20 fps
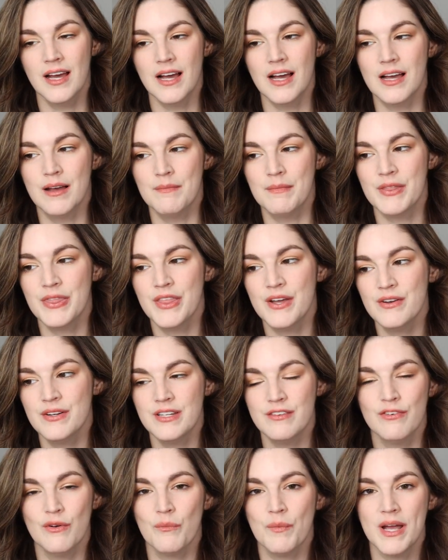um, but there are
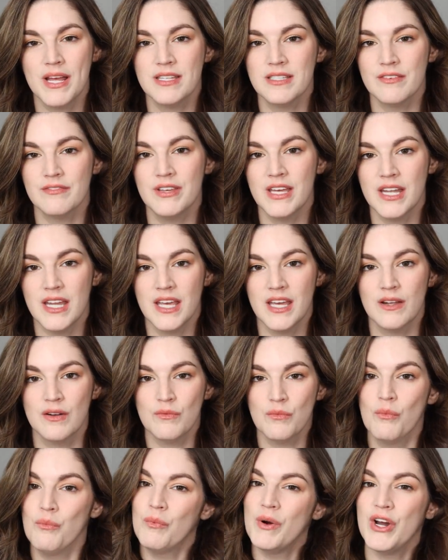different ways of getting it
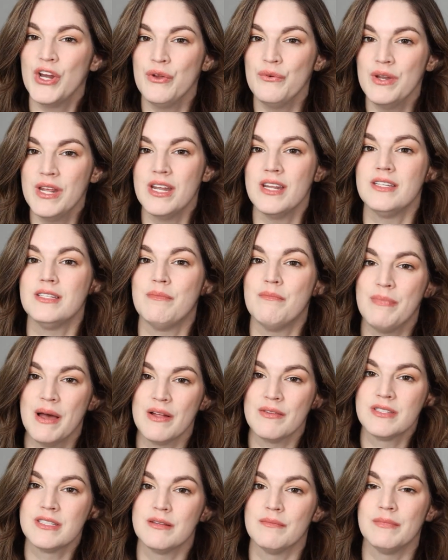where you need it to
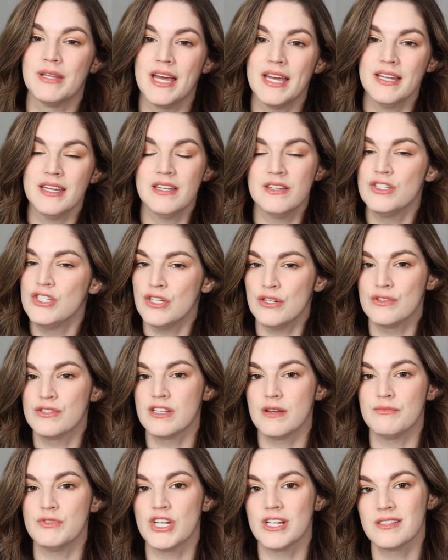bounce some light into your
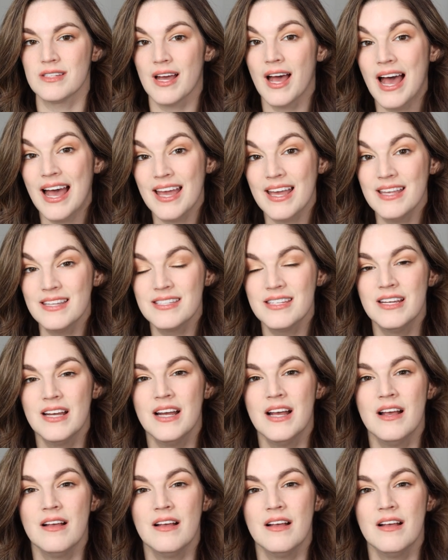subject's eyes.